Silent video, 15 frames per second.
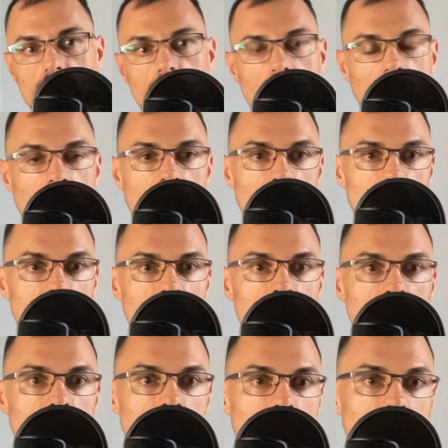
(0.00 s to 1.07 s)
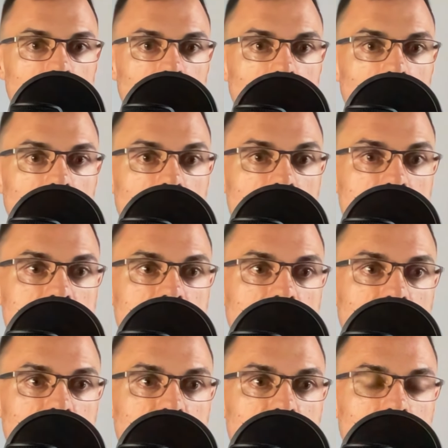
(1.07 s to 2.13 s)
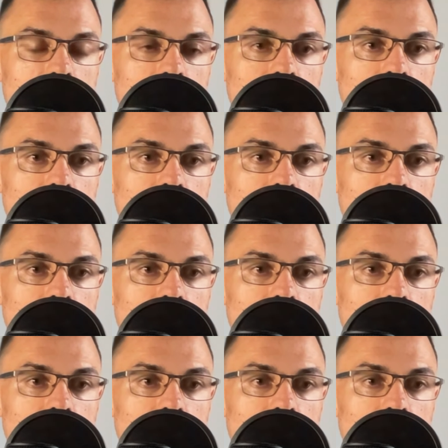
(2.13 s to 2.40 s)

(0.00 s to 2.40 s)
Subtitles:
I added this section,